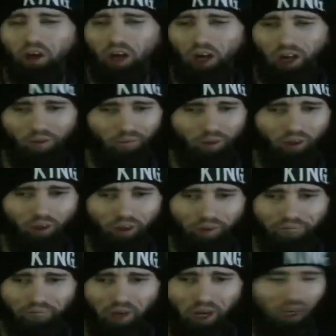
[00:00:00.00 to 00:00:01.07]
I will
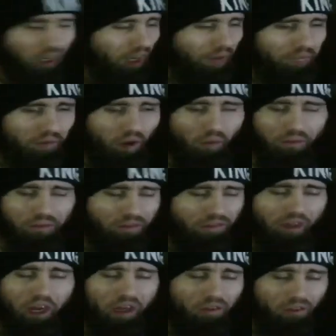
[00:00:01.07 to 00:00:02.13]
come back. I promise you
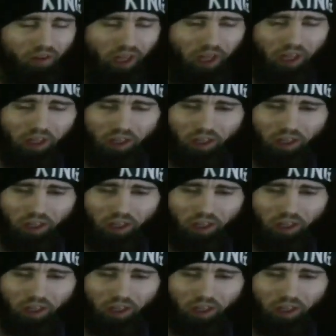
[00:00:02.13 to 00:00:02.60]
guys that.